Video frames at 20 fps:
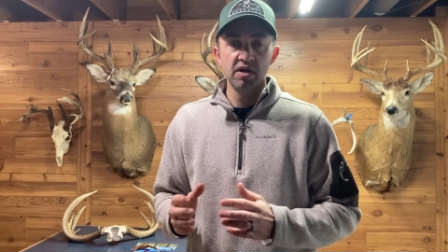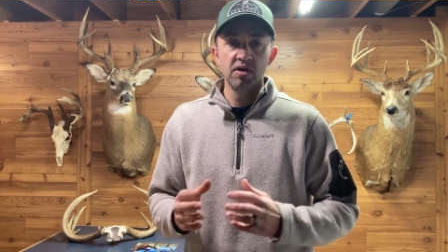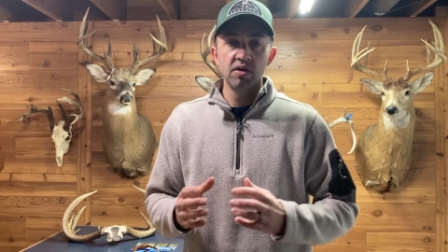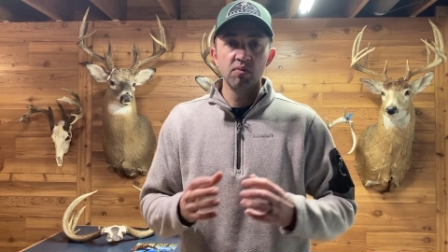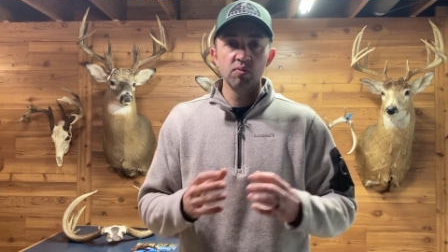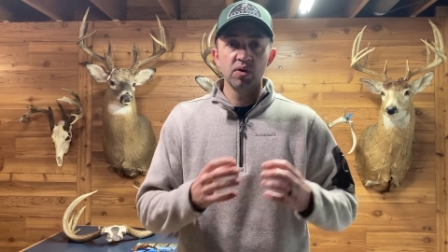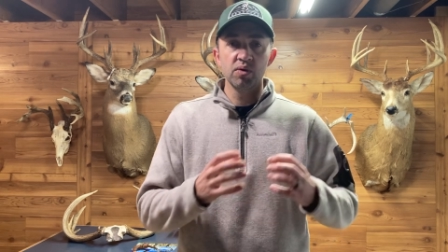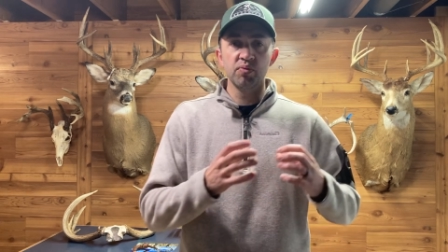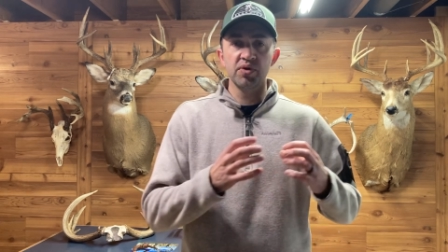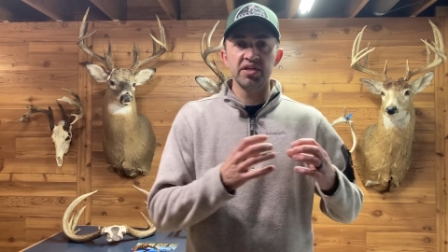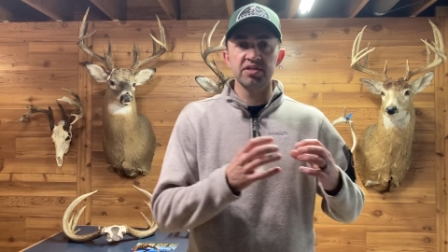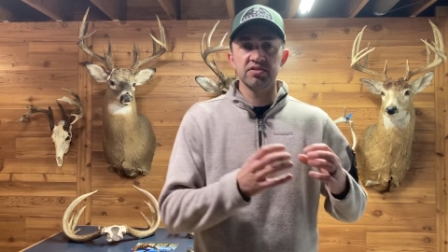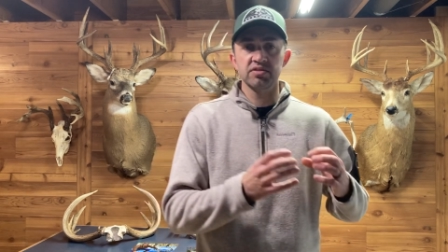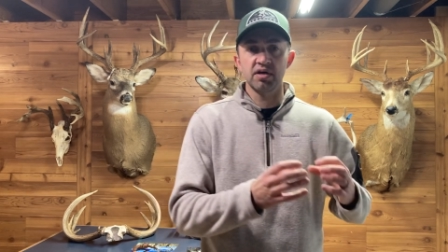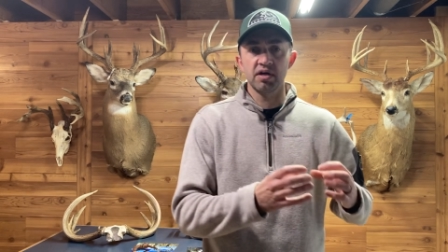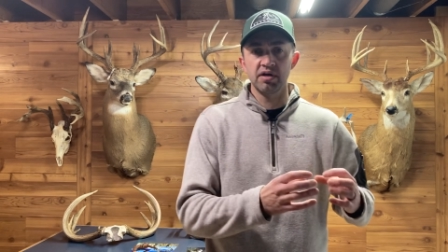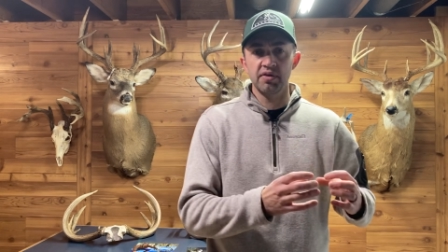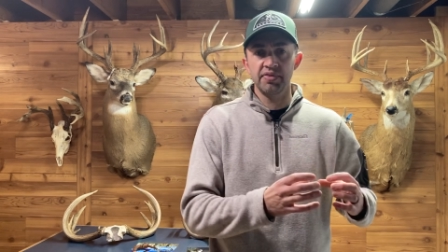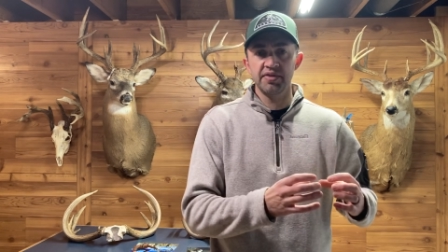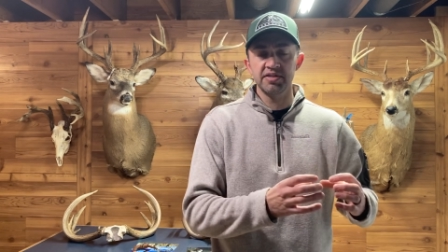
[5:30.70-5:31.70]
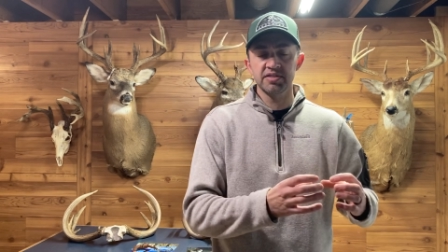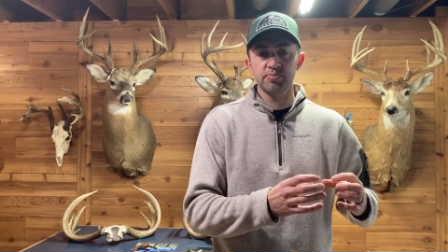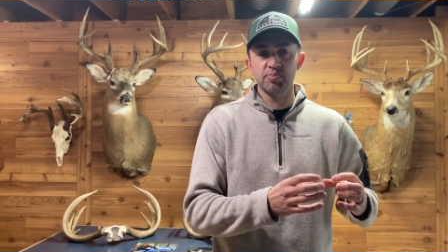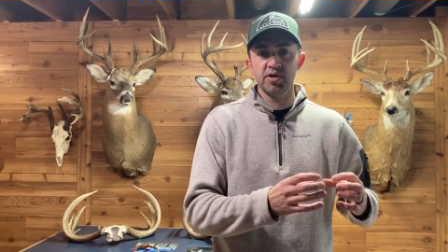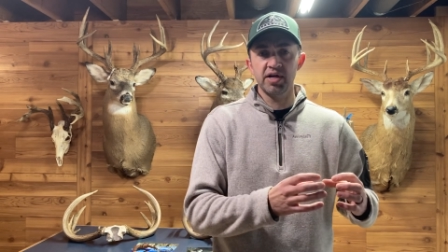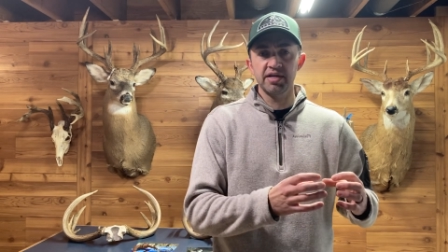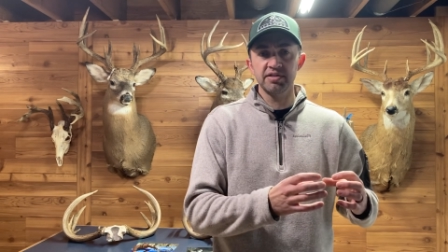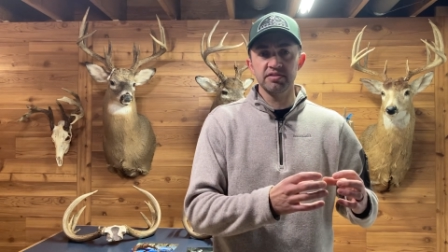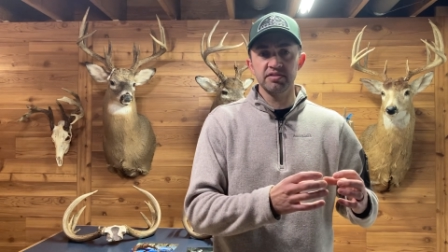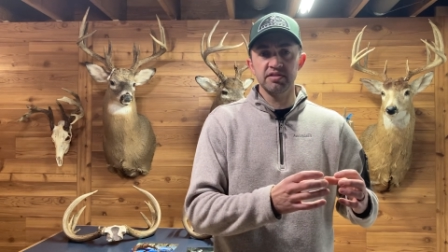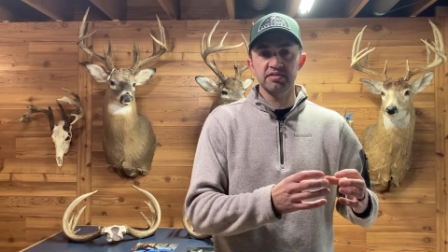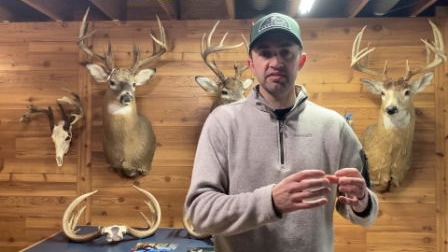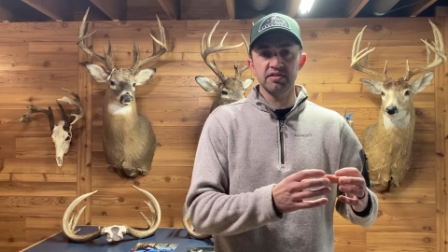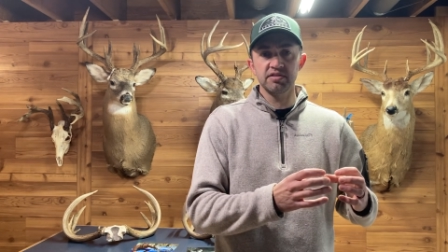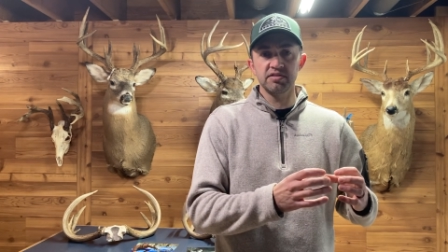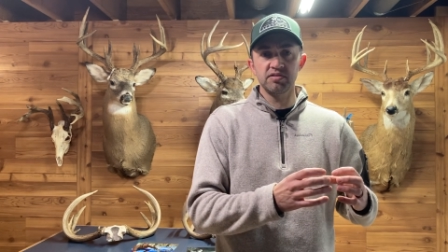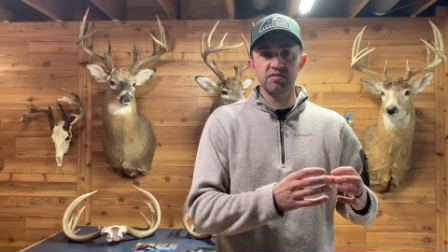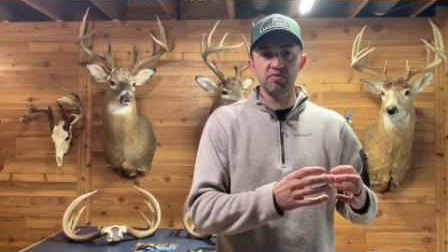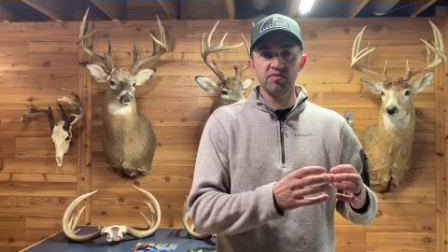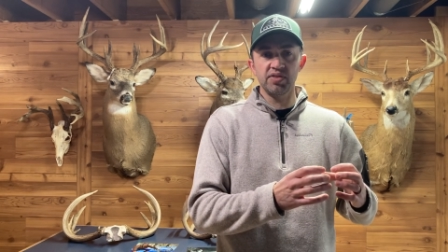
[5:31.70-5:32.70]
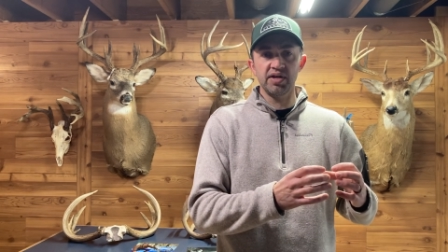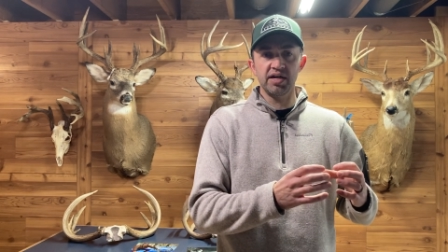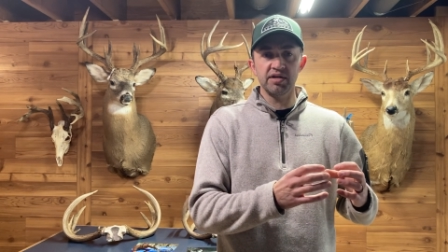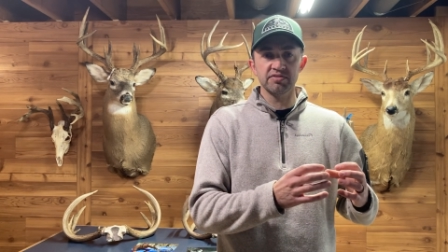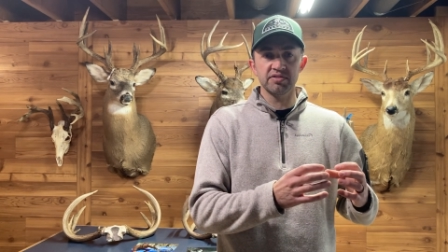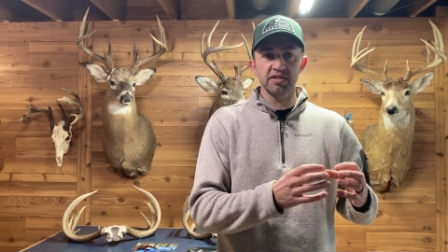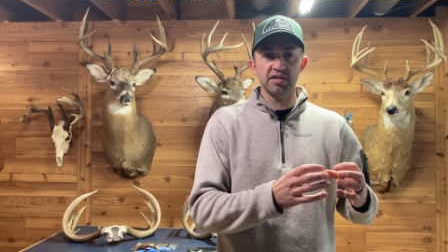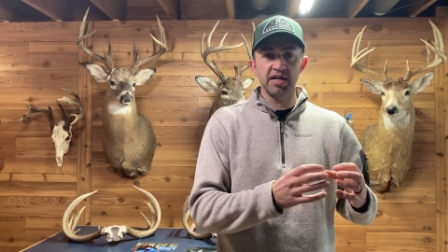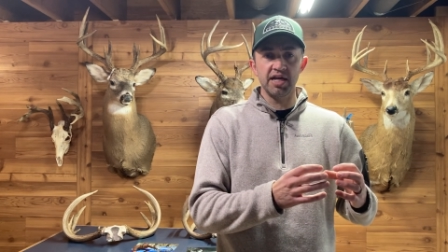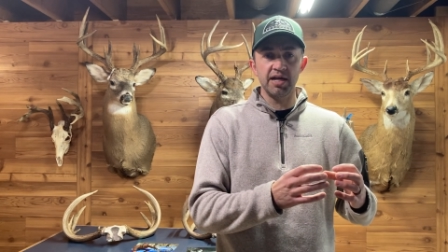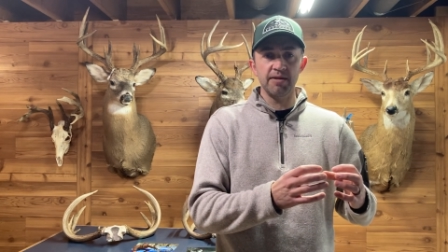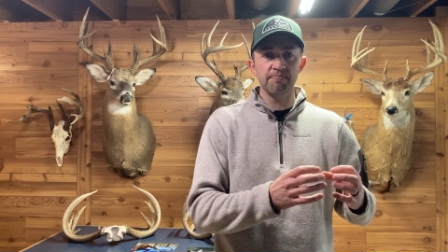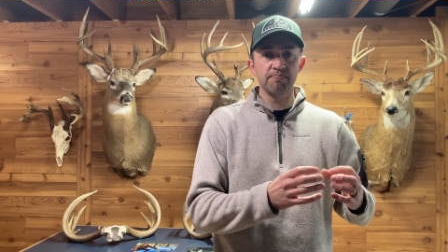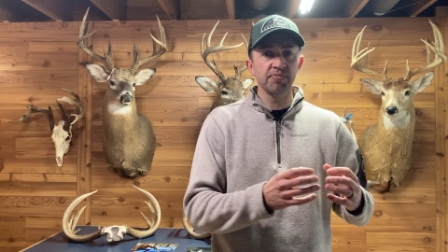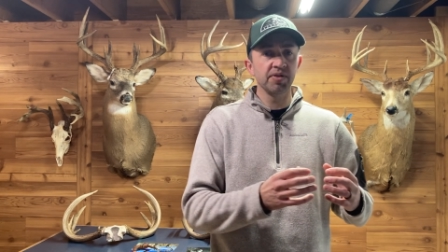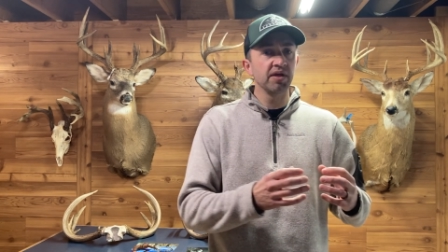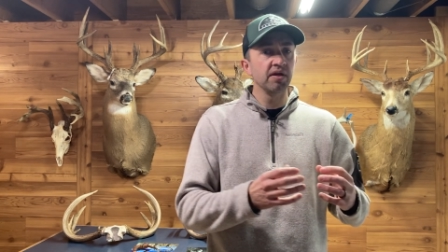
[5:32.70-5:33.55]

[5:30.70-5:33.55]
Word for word: When we started this process in 2008,